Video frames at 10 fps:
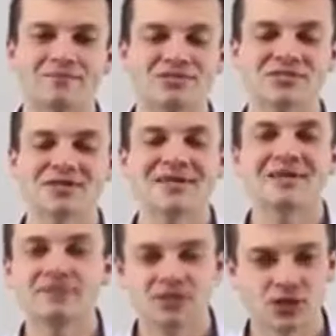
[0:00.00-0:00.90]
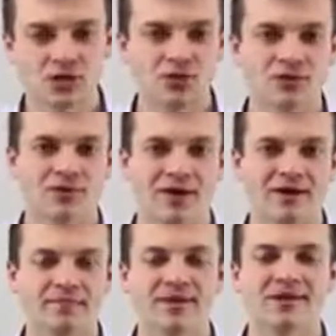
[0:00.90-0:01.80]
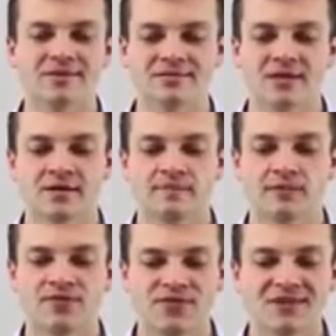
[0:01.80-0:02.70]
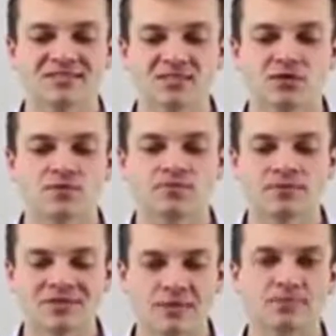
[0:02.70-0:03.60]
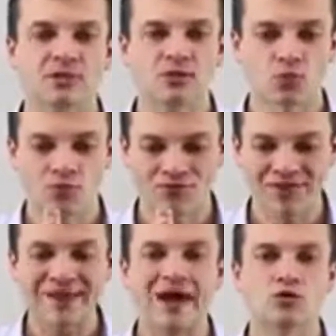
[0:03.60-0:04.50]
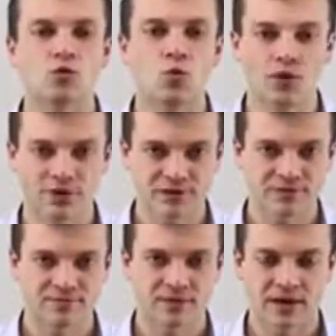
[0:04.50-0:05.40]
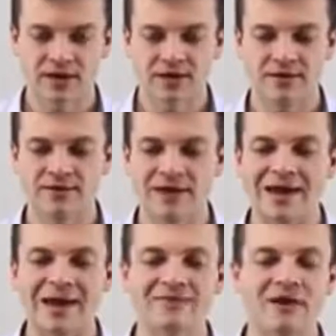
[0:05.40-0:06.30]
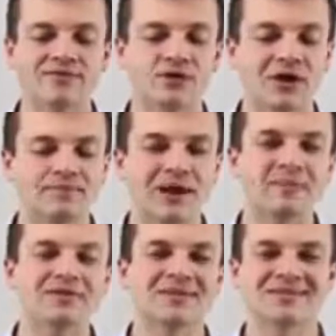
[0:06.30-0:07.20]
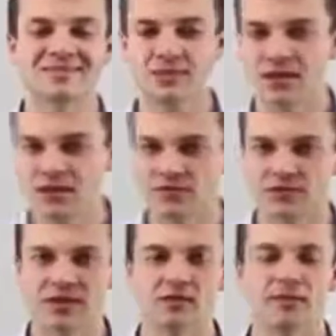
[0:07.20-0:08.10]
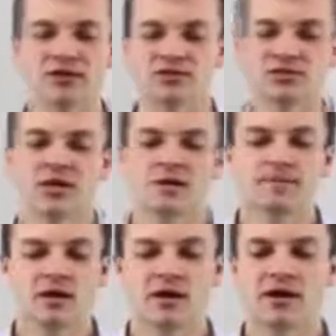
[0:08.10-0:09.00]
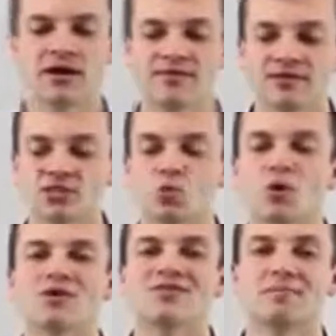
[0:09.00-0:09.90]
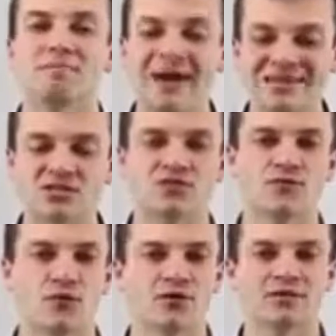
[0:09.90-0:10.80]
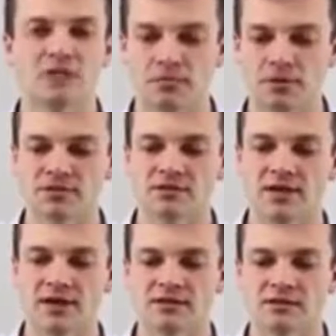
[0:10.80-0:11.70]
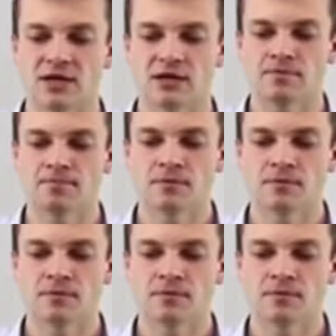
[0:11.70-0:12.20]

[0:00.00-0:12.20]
I'm just going to give it to you, right? Because this template flat out works. Okay, I've been testing a lot of different landing pages, and this is one of the best converting templates that